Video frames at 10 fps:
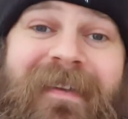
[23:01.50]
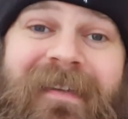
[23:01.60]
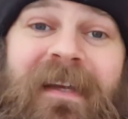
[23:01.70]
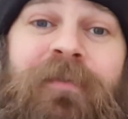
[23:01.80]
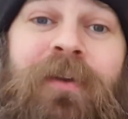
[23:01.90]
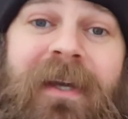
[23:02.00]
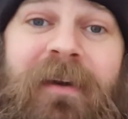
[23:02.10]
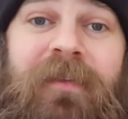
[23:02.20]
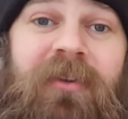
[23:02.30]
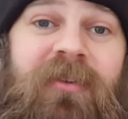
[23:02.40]
safe, look
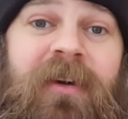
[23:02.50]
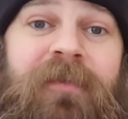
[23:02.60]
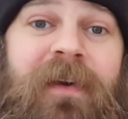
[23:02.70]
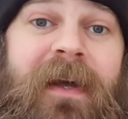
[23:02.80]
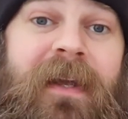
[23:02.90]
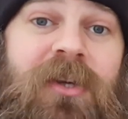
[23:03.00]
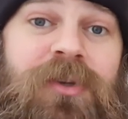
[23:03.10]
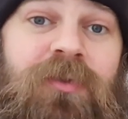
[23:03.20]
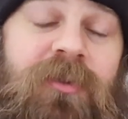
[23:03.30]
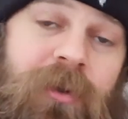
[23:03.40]
after yourself, and I
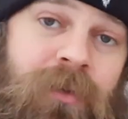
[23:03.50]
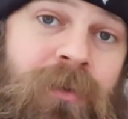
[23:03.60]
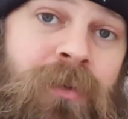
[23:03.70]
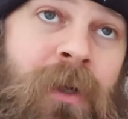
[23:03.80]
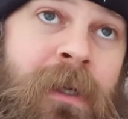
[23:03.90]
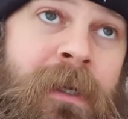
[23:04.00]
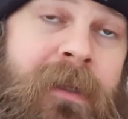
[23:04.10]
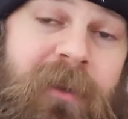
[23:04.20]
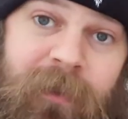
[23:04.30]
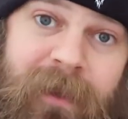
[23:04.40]
shall see you
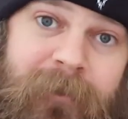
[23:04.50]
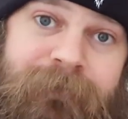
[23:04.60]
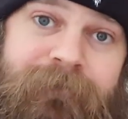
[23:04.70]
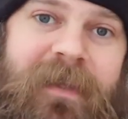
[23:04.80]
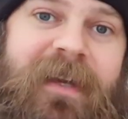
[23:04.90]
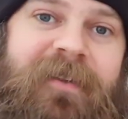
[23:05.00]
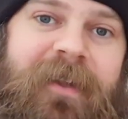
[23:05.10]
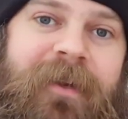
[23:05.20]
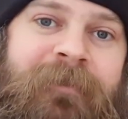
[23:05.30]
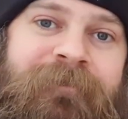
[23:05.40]
next week. Catch you
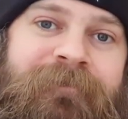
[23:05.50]
later.